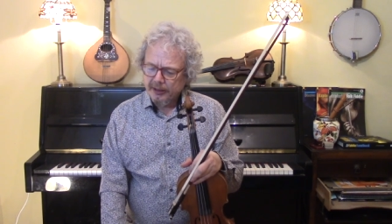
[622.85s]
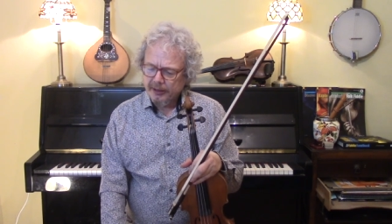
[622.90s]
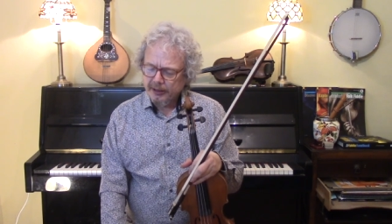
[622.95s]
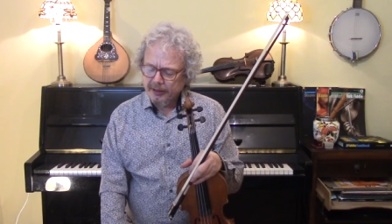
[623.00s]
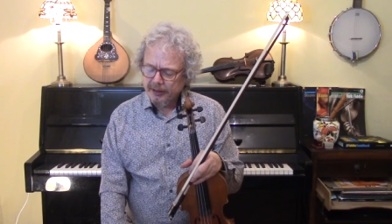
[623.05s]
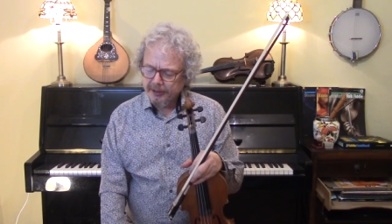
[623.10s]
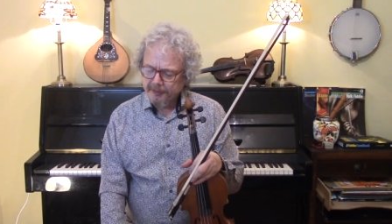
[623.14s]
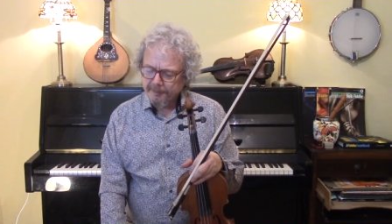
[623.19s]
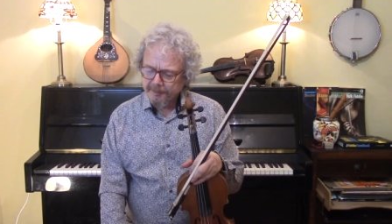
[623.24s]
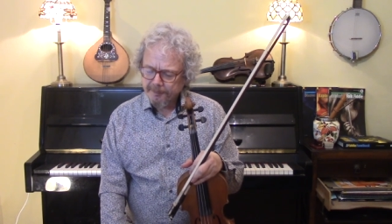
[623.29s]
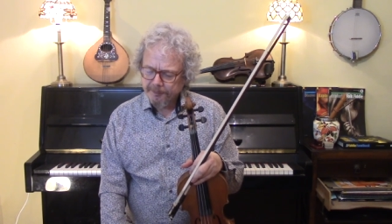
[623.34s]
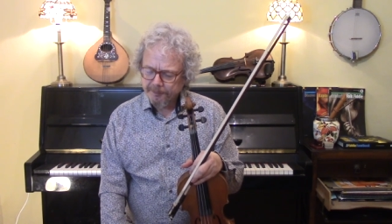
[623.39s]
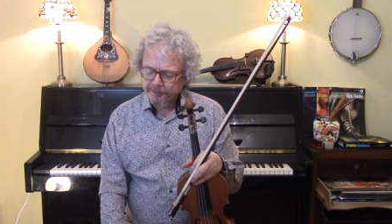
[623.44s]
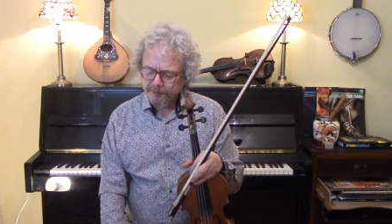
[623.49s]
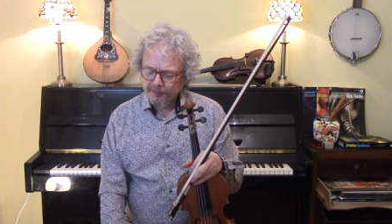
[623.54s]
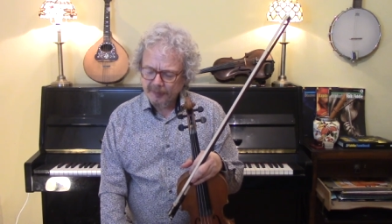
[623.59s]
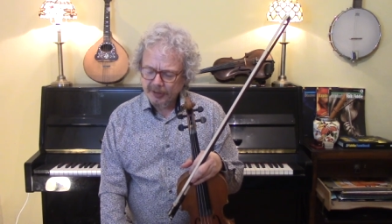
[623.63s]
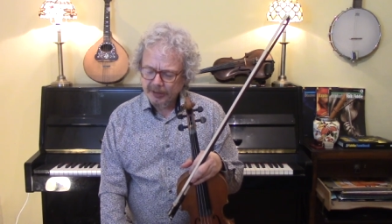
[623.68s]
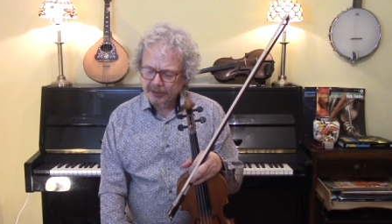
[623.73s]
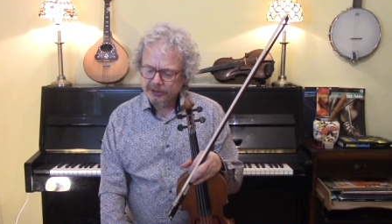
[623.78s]

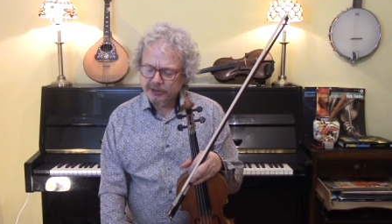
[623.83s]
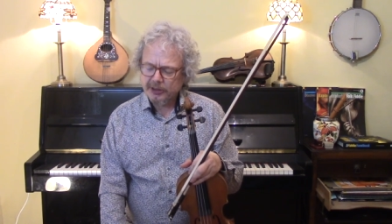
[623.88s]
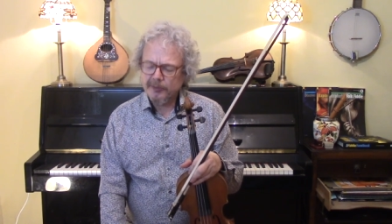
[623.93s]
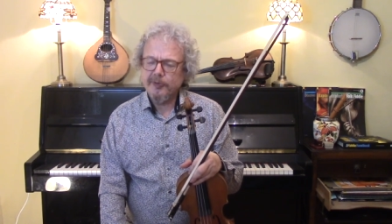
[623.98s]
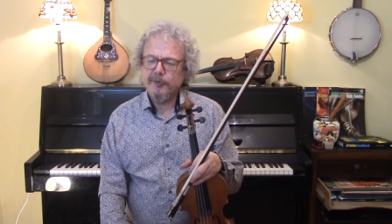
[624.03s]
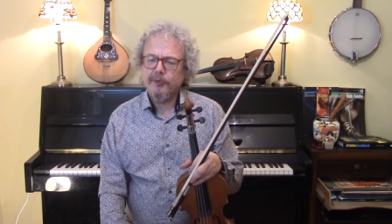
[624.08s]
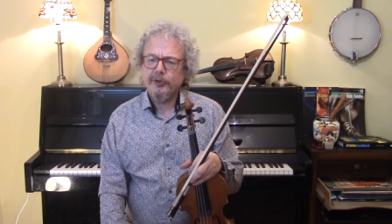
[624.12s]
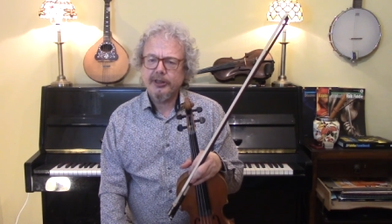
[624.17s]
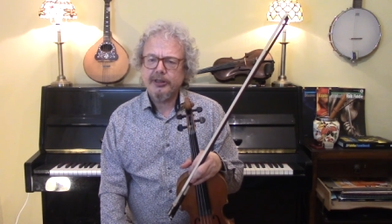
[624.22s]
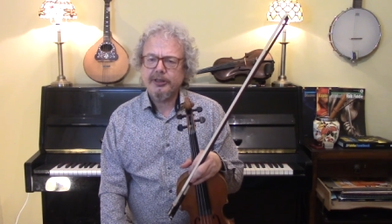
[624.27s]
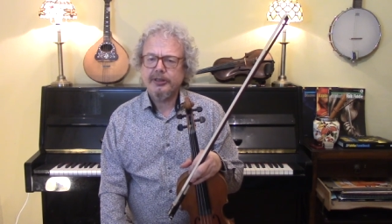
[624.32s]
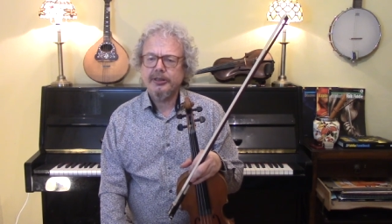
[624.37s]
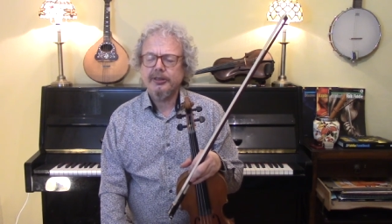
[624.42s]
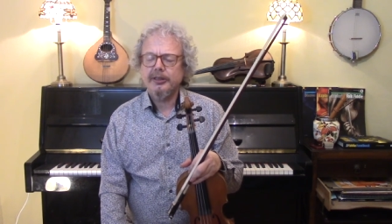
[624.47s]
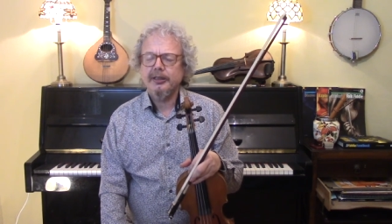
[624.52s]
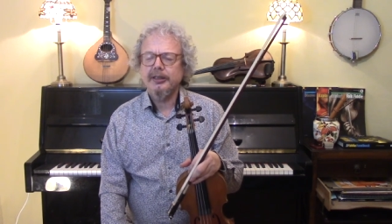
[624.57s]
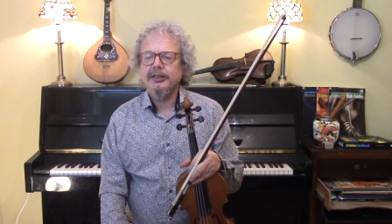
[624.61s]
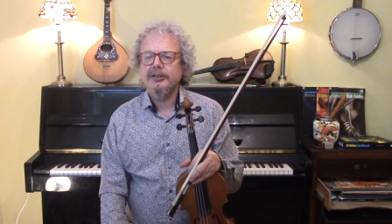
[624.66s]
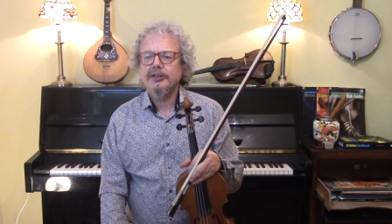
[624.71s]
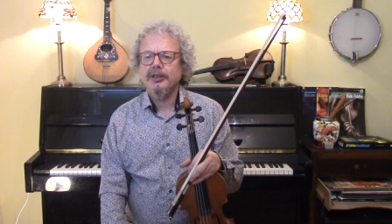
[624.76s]
um, some of
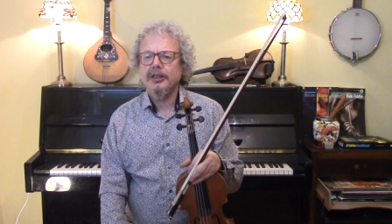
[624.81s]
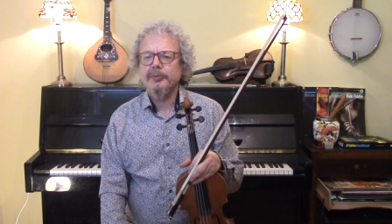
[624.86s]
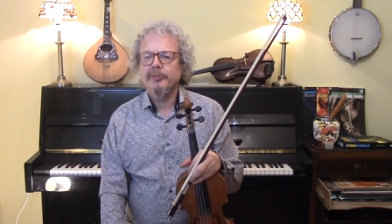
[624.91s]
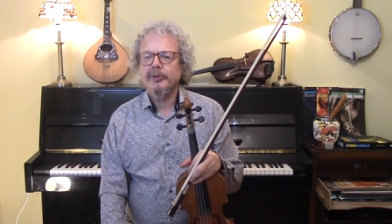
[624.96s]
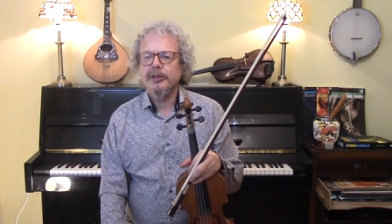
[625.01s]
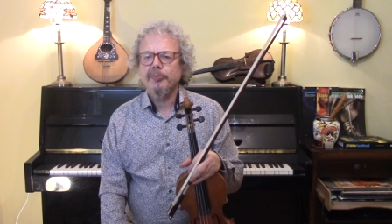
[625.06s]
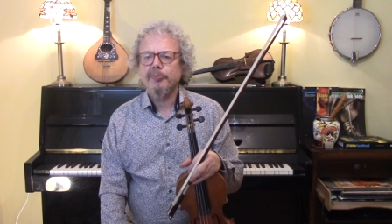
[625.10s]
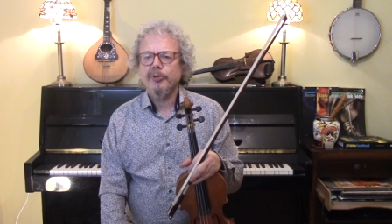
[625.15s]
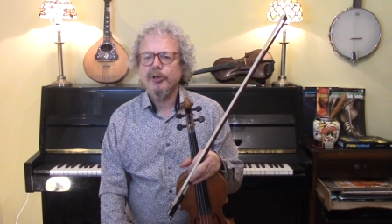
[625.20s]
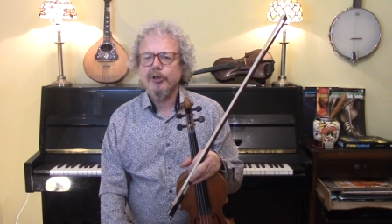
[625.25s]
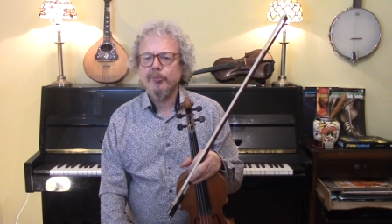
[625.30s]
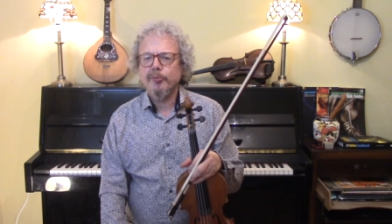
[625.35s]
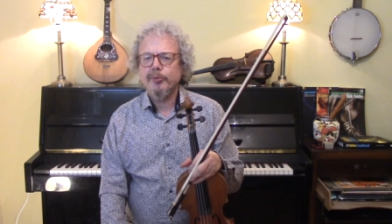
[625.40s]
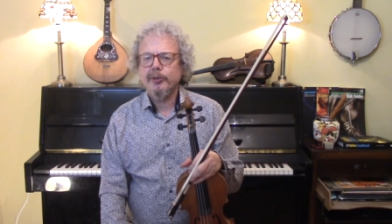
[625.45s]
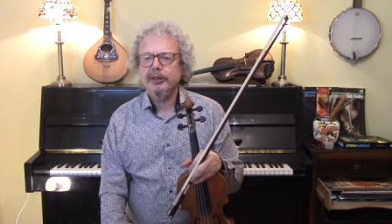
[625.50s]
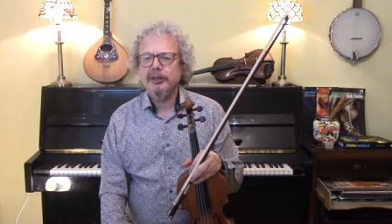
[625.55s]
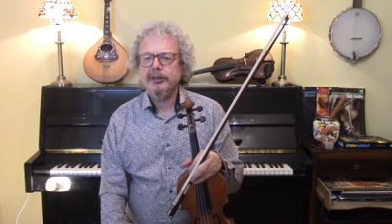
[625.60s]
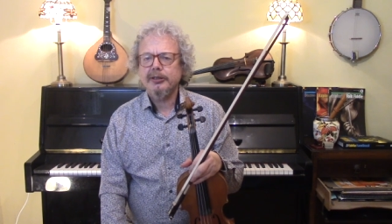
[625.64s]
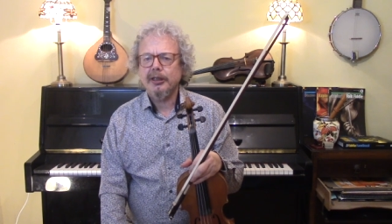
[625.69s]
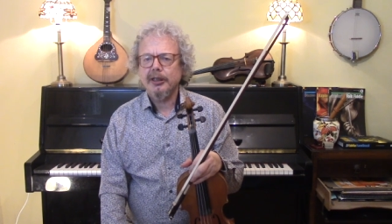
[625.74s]
which is going to be
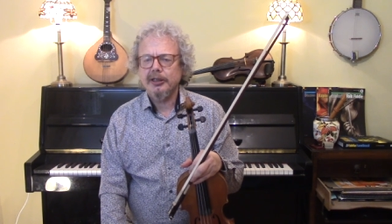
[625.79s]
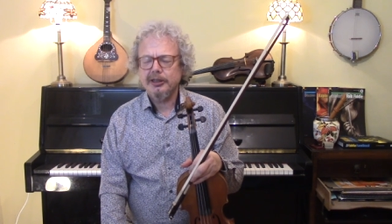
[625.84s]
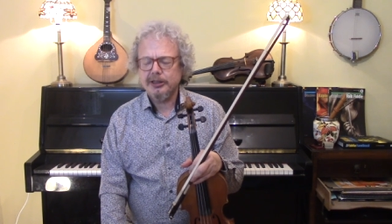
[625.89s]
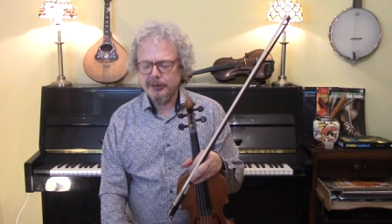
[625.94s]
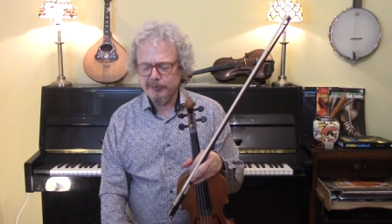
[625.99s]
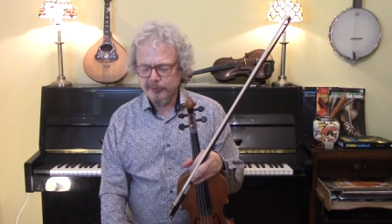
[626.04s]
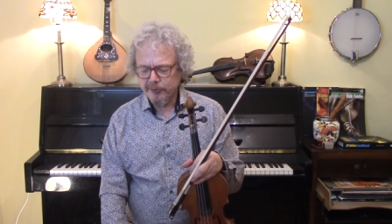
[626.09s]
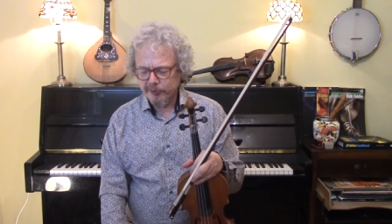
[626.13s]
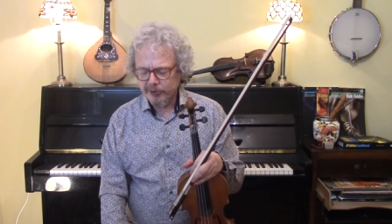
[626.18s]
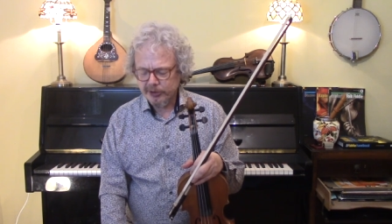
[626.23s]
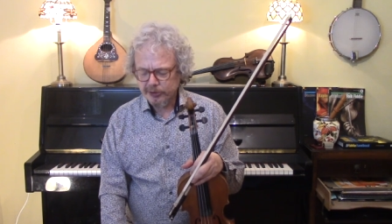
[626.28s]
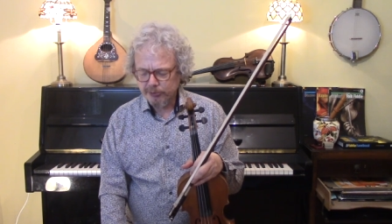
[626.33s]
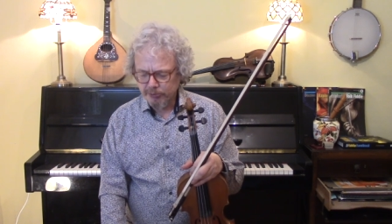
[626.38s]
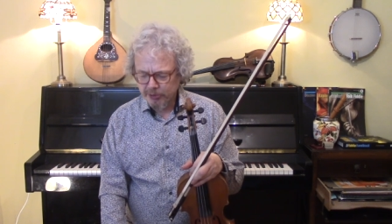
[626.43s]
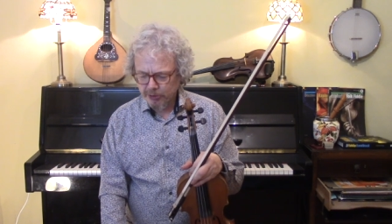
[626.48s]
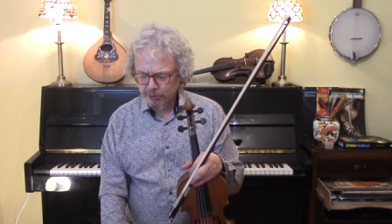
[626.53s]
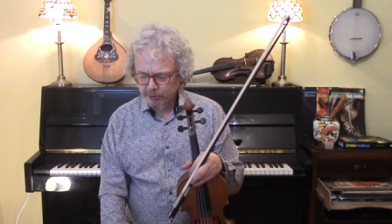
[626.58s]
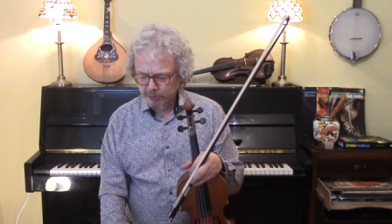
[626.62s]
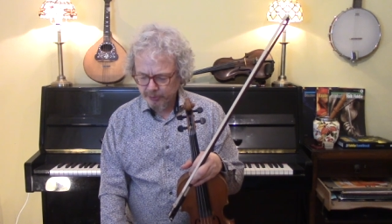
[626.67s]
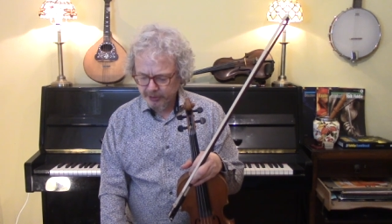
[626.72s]
appropriate and some of which
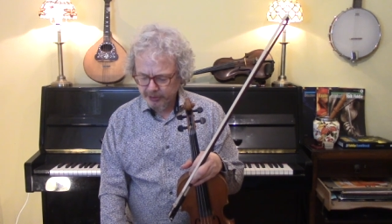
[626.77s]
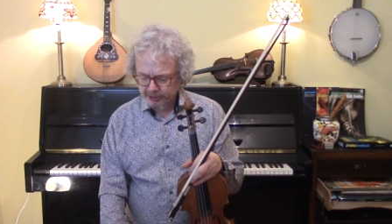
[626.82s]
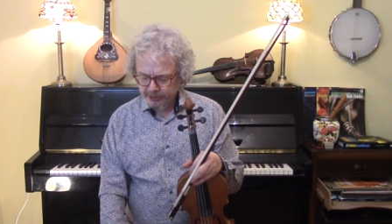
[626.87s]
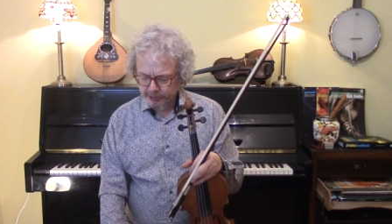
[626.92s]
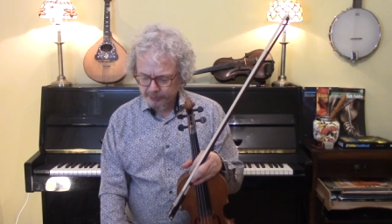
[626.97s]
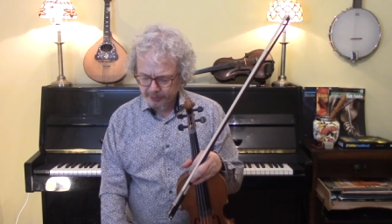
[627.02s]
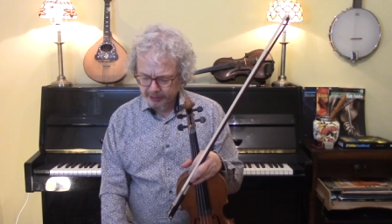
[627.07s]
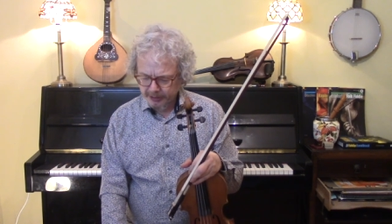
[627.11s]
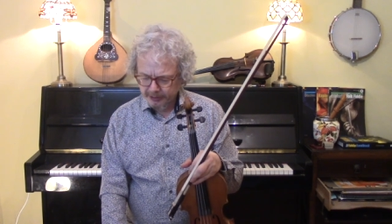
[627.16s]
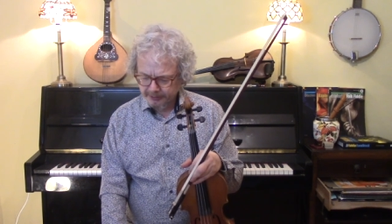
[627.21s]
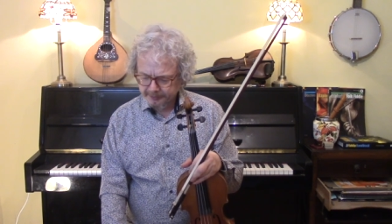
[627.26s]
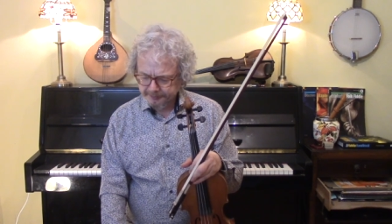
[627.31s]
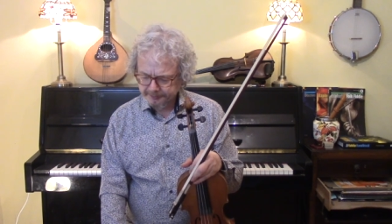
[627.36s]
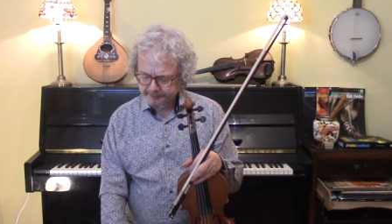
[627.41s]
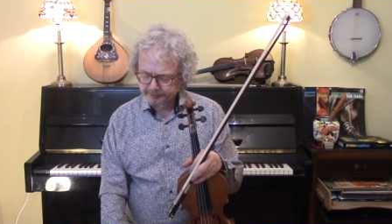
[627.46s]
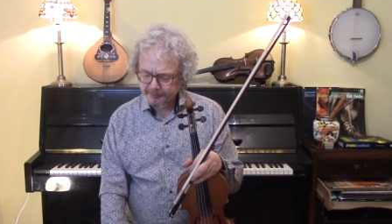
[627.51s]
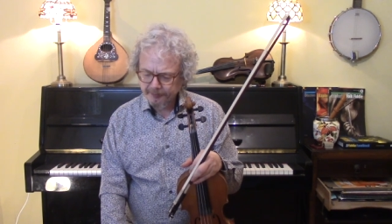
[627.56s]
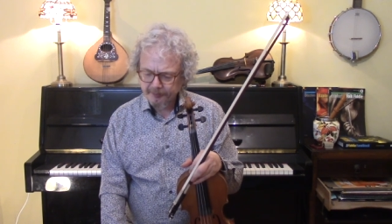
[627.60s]
won't work so well.